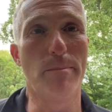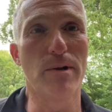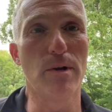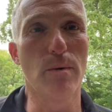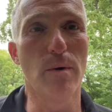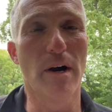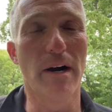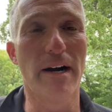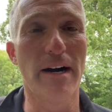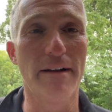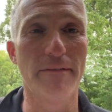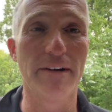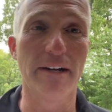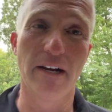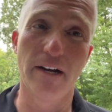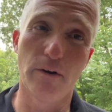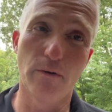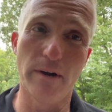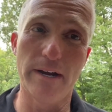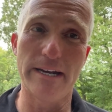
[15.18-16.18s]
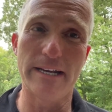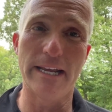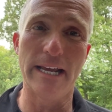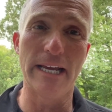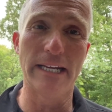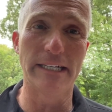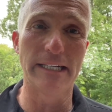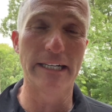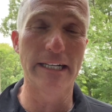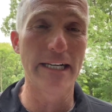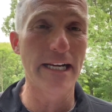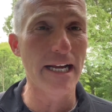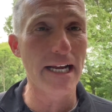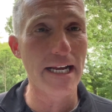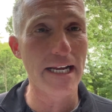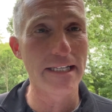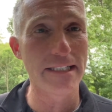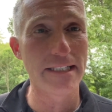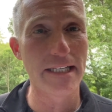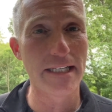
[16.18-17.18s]
you are having a great Canada
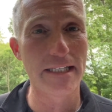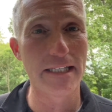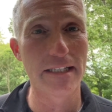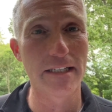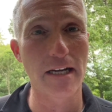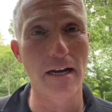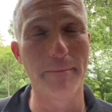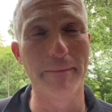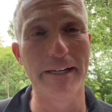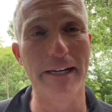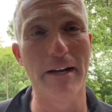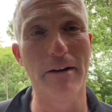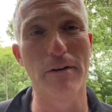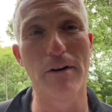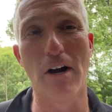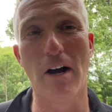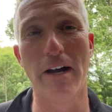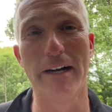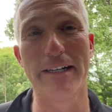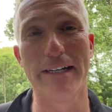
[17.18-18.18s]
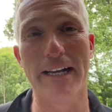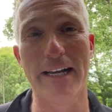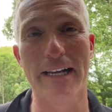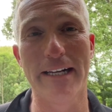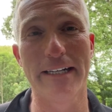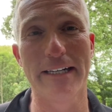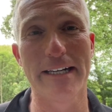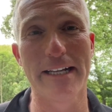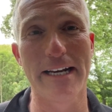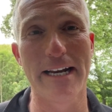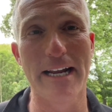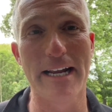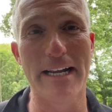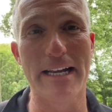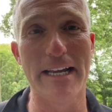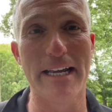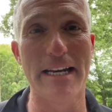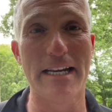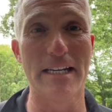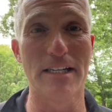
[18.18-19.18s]
Day as this is coming out on Canada Day.
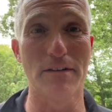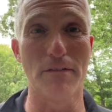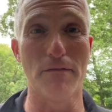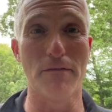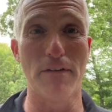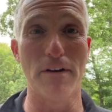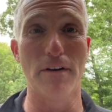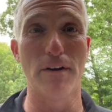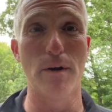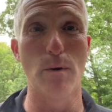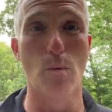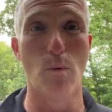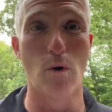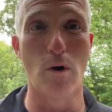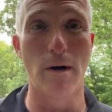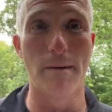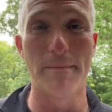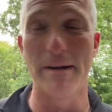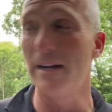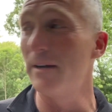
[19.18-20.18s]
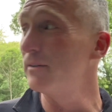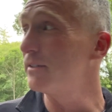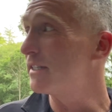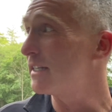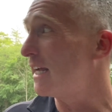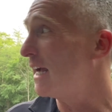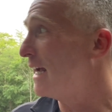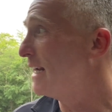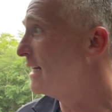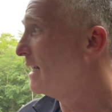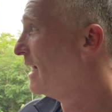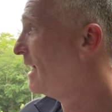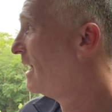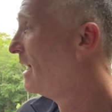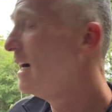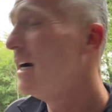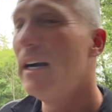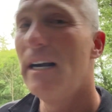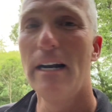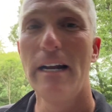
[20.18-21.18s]
It is very warm outside
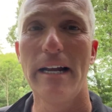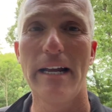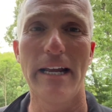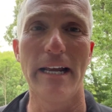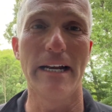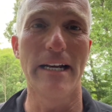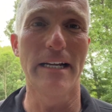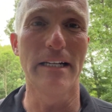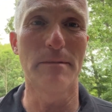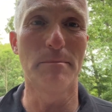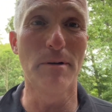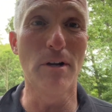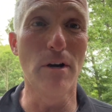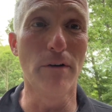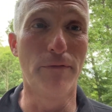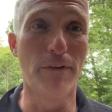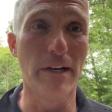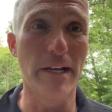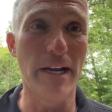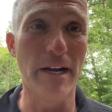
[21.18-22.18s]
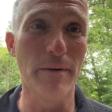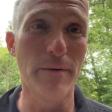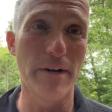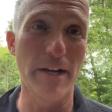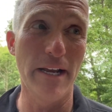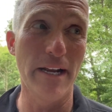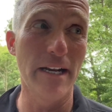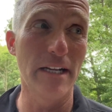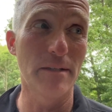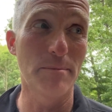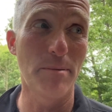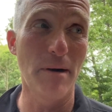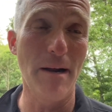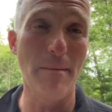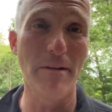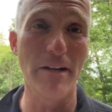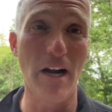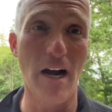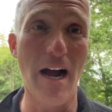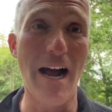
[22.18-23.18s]
and it's beautiful out and it's
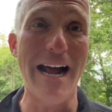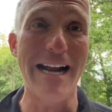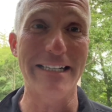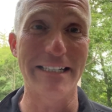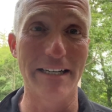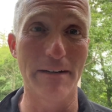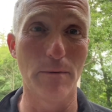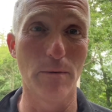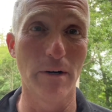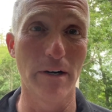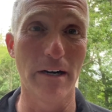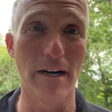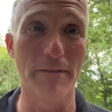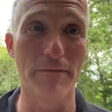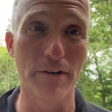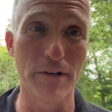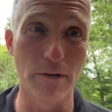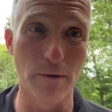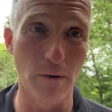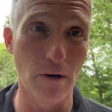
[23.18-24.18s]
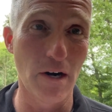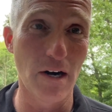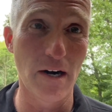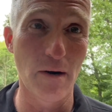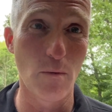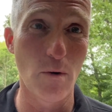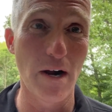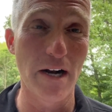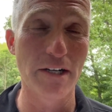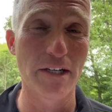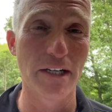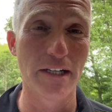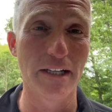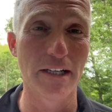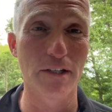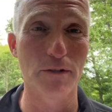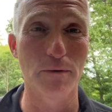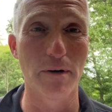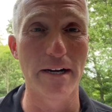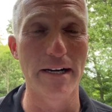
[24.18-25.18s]
probably hot wherever you are watching
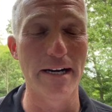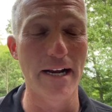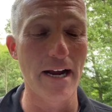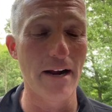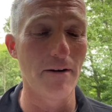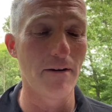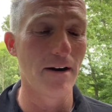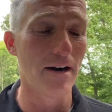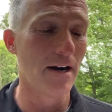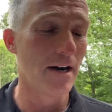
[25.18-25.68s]
this right now.